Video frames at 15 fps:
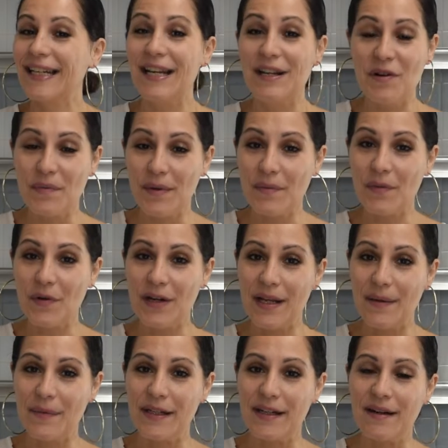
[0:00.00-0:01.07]
and a little bit more
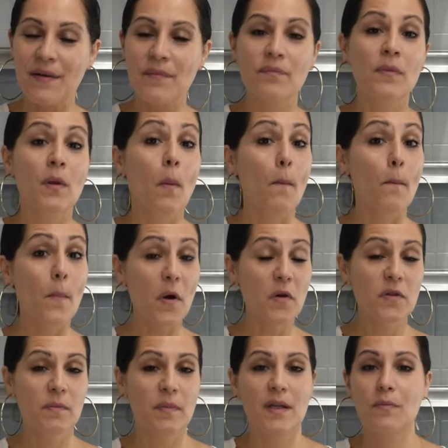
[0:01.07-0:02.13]
lemon.
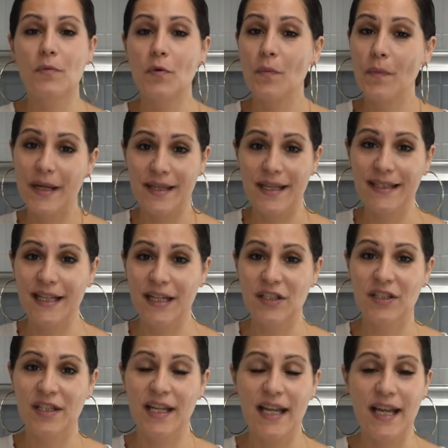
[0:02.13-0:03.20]
Most people make their
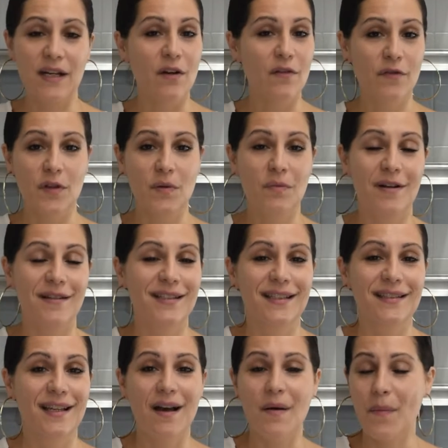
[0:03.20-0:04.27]
dashi in a food
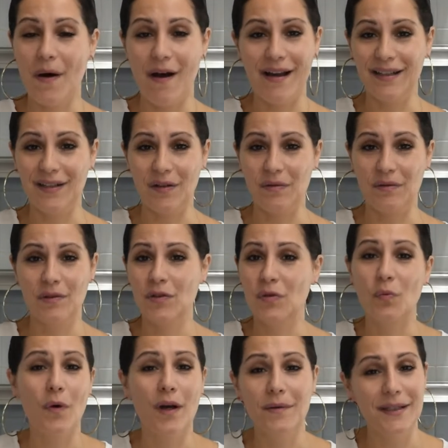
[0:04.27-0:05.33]
processor, but I don't,
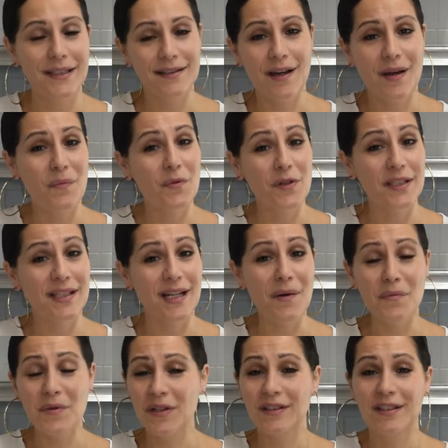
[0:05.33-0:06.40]
because why waste time washing
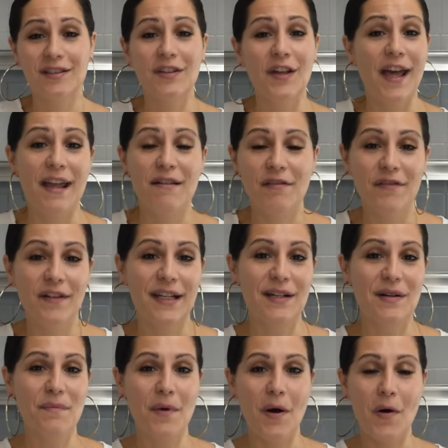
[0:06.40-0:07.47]
up? You can just stir everything
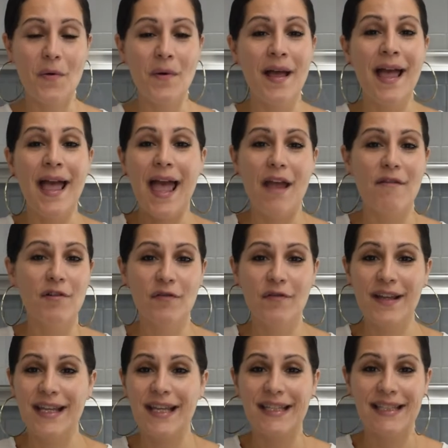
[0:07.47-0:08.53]
in the bowl.
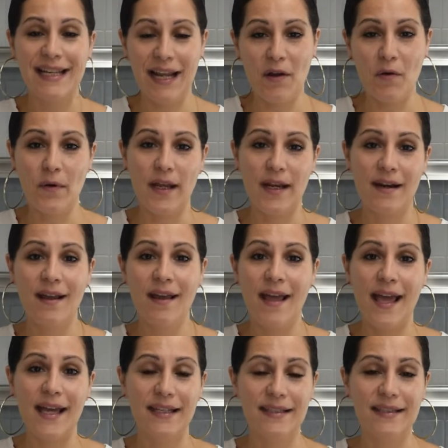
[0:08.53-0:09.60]
Everything is liquid
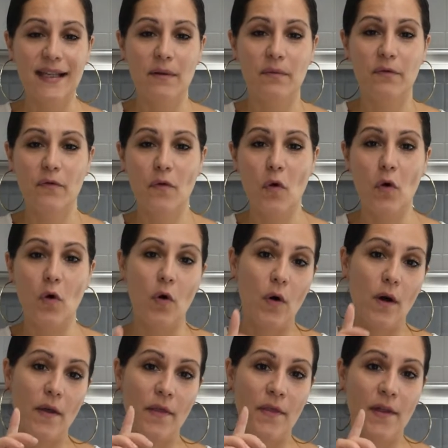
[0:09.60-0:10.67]
except
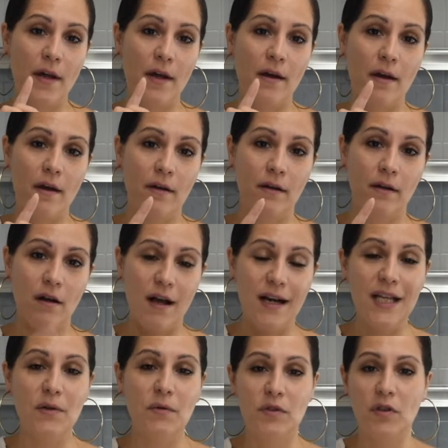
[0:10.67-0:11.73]
for the
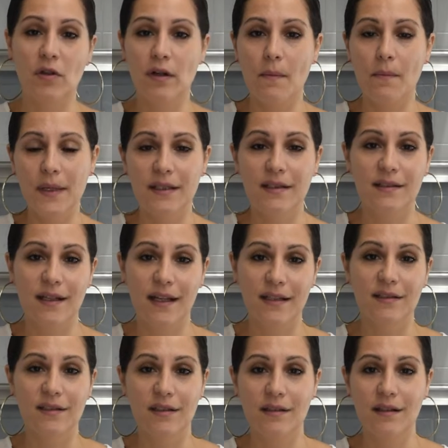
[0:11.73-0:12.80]
garlic, which you're going to mince
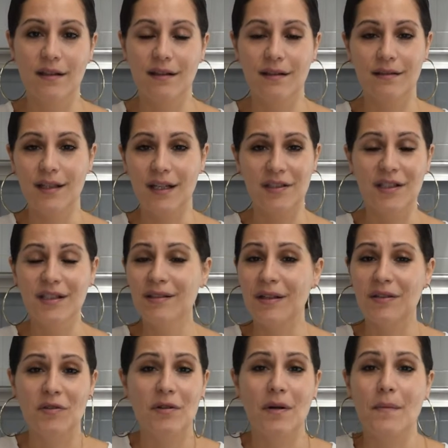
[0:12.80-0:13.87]
into the dashi,
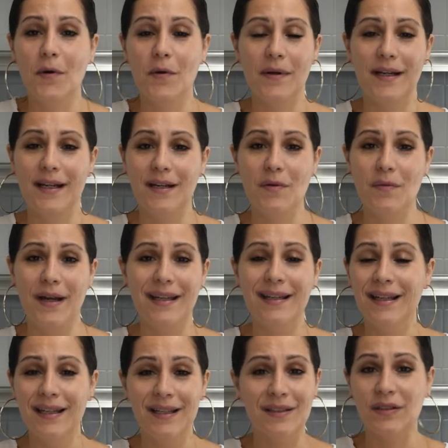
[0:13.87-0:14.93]
so it's going to melt in
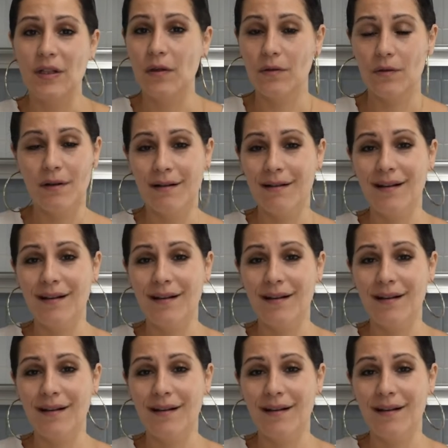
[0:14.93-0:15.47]
anyway. So